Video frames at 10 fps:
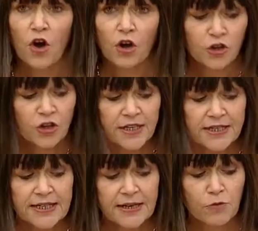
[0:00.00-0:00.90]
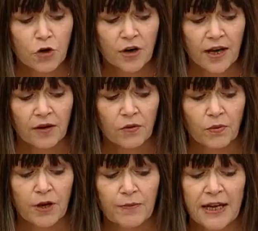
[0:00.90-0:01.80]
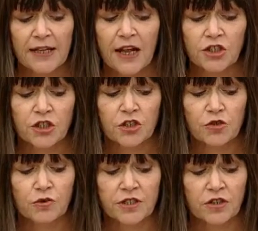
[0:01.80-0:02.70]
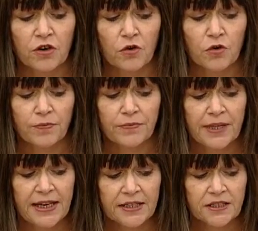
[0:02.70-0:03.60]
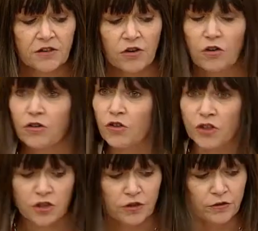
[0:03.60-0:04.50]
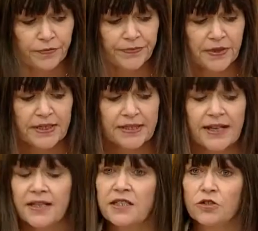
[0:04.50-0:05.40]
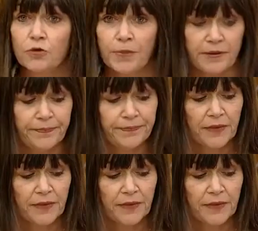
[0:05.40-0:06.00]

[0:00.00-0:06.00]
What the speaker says: On New Year's Day morning, while many larger stores open late or not at all, Stacks is open,